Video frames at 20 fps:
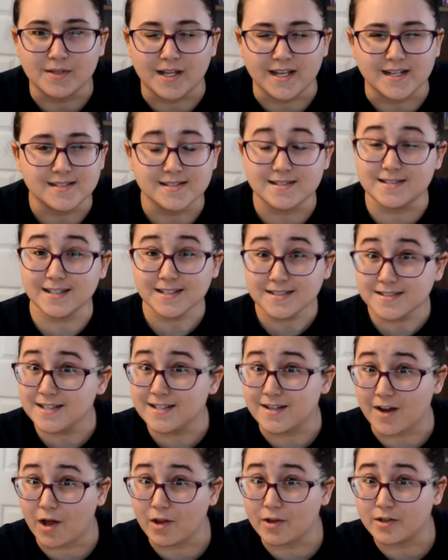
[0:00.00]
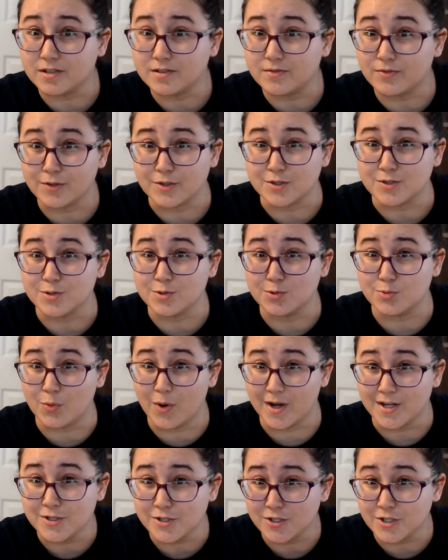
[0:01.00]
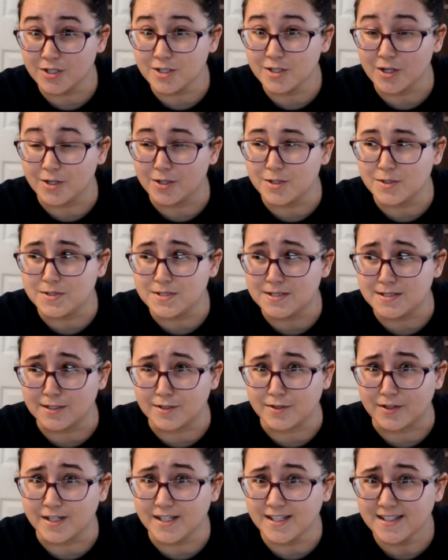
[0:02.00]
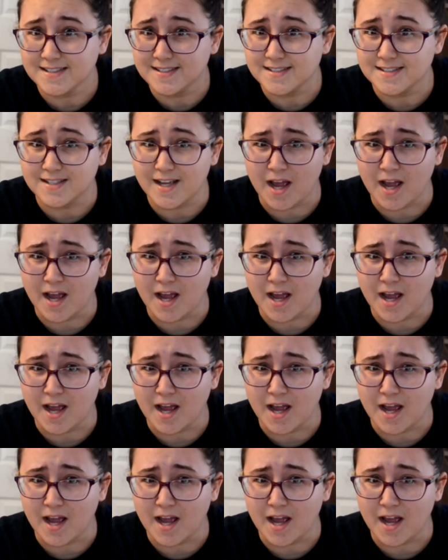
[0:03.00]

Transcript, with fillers: Like $60 for a sweatshirt? Are you serious?